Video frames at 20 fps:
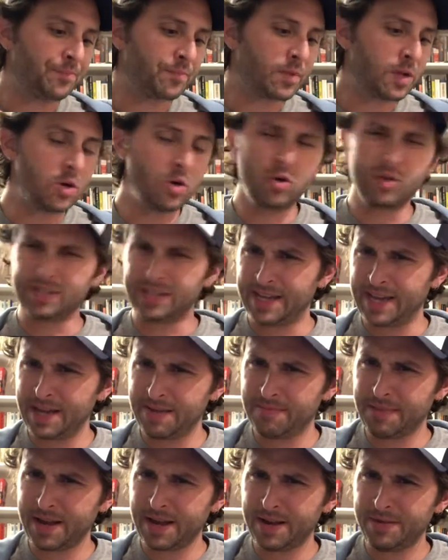who's a
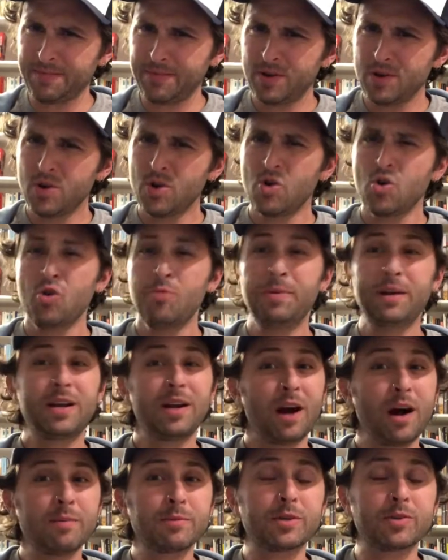hitman who
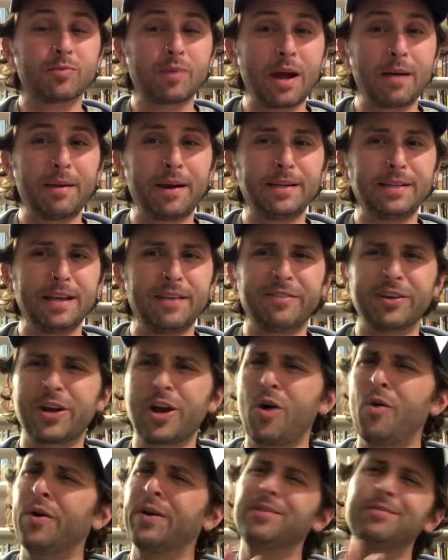becomes the Rabbi David
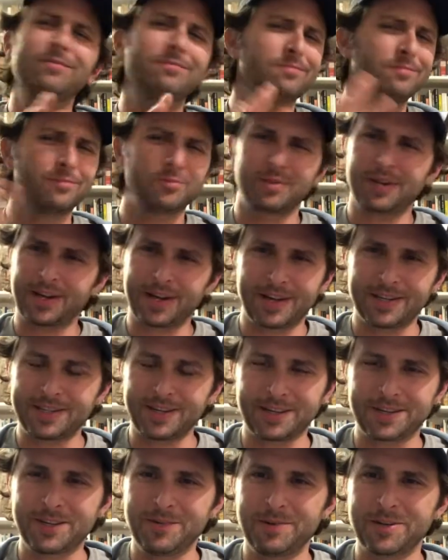Cohen. We're not going to
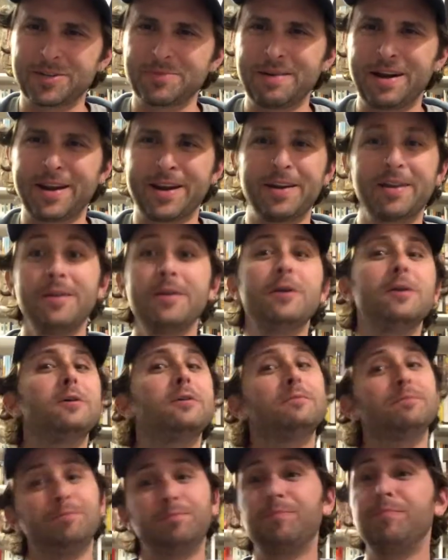talk too much about it.
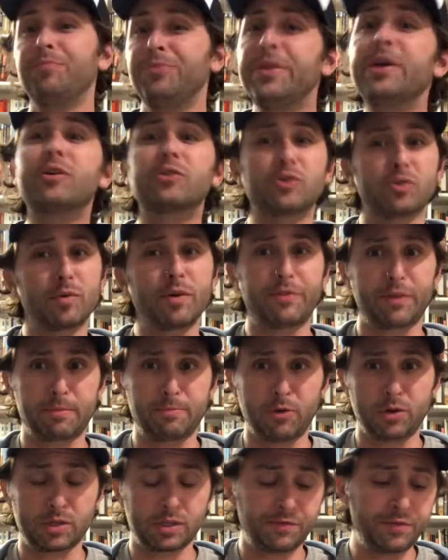They're terrific
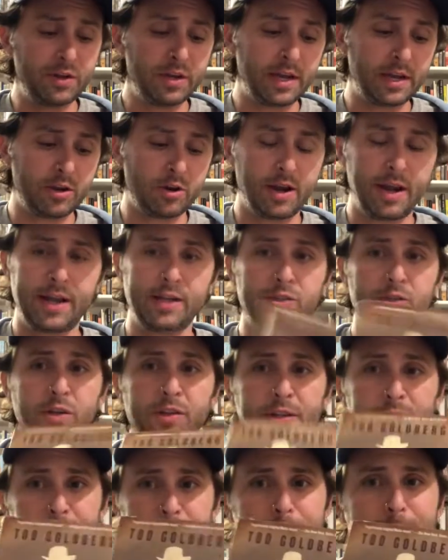books. If you can get your hands on
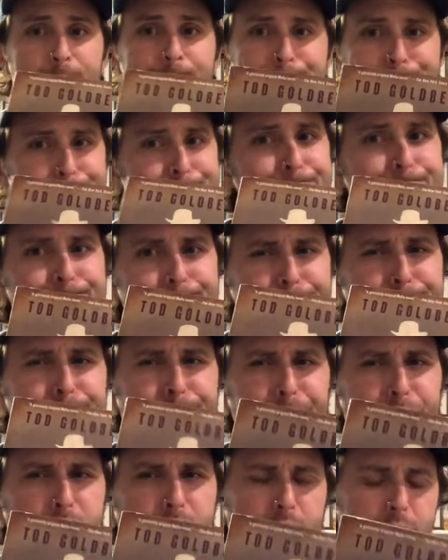this,
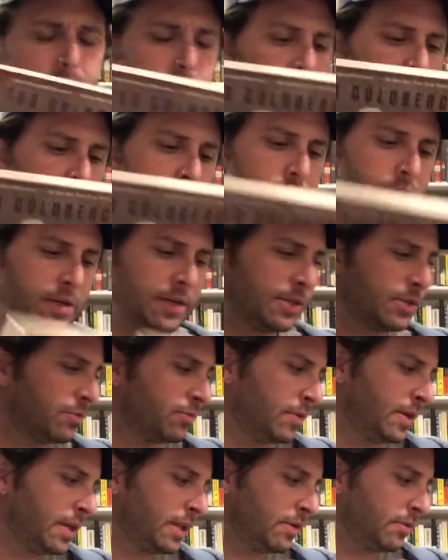you absolutely should. It's
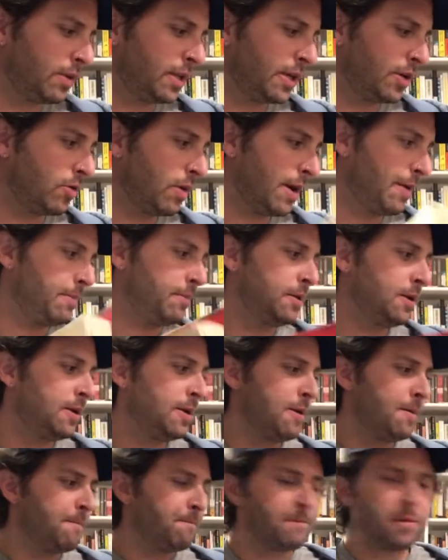really, really great.
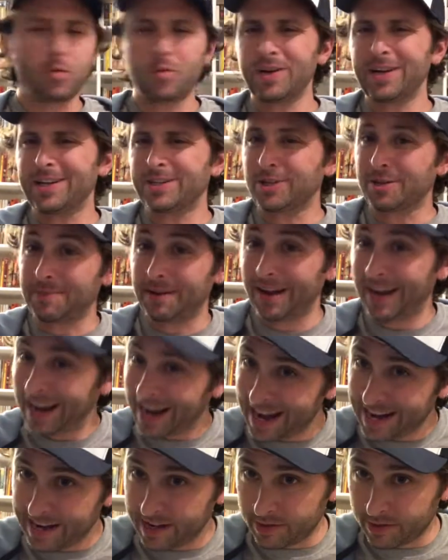But we're not talking about
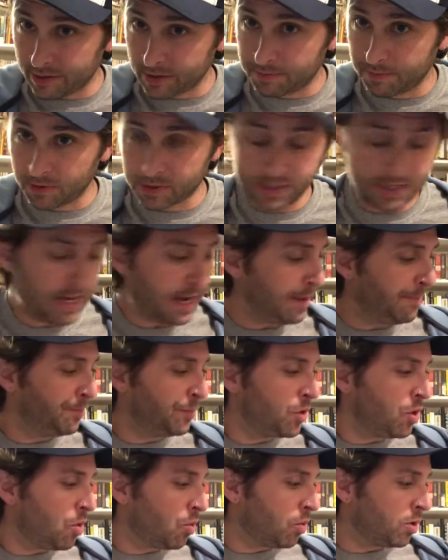any of those books today.
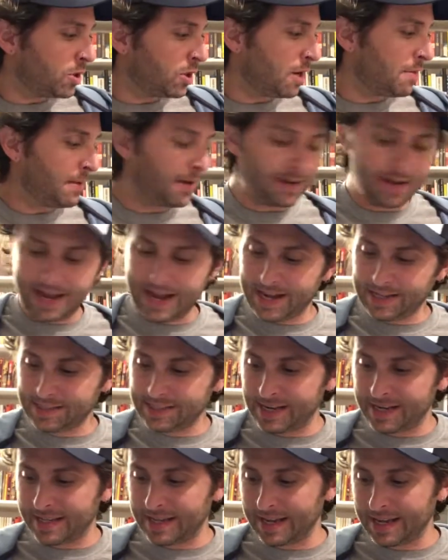We're talking about an
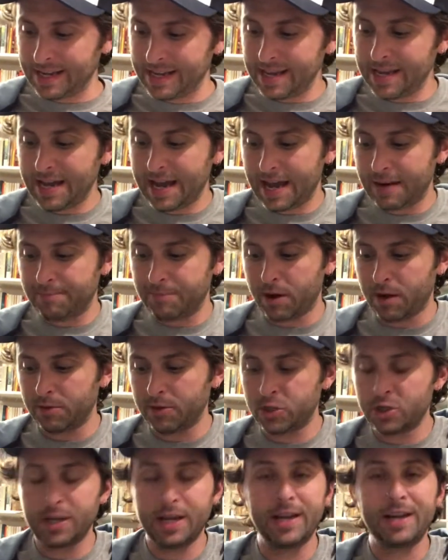essay that he had
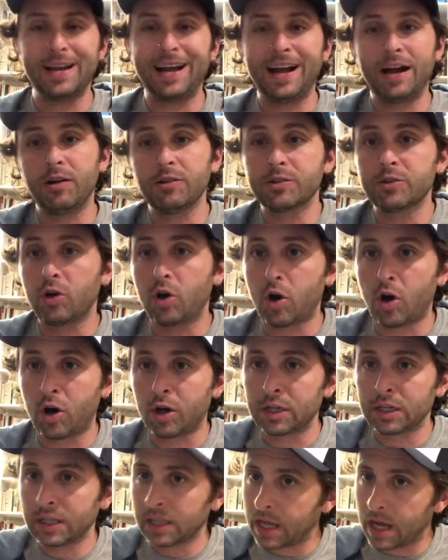published in Alta
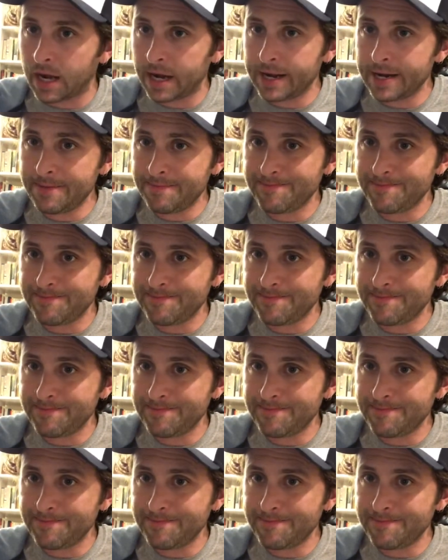Online.